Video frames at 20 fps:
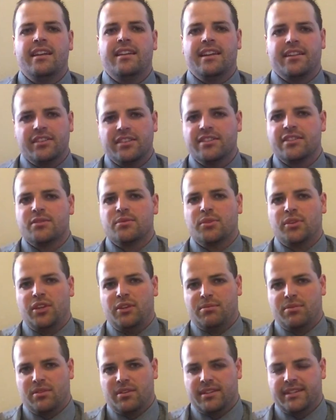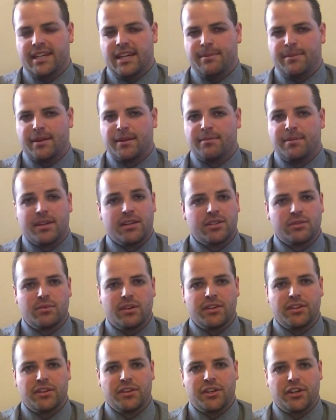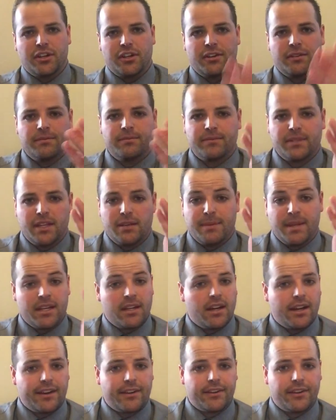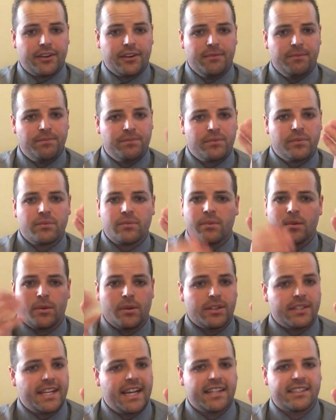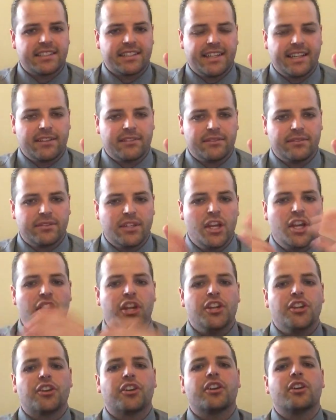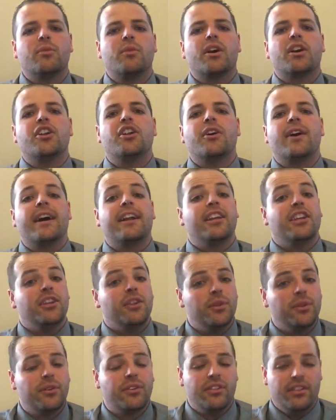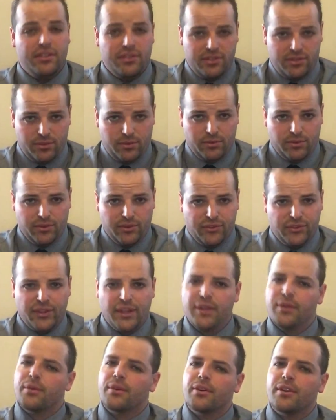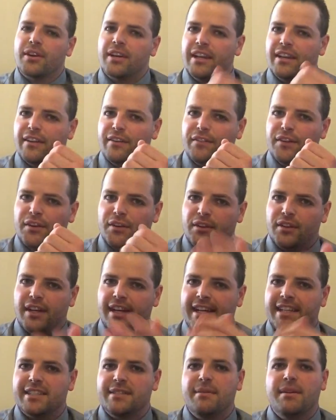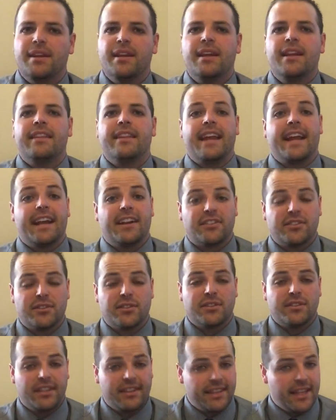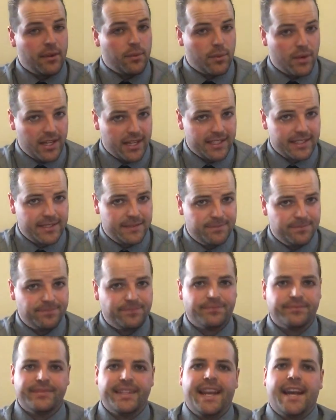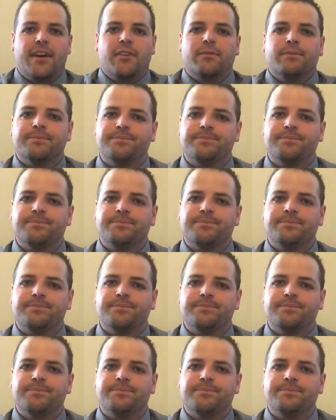Now this is a really important topic because whether you're going to be an auditor or a tax accountant, you're going to want to know how to use these tools in order to give your clients the answers that they want. Now,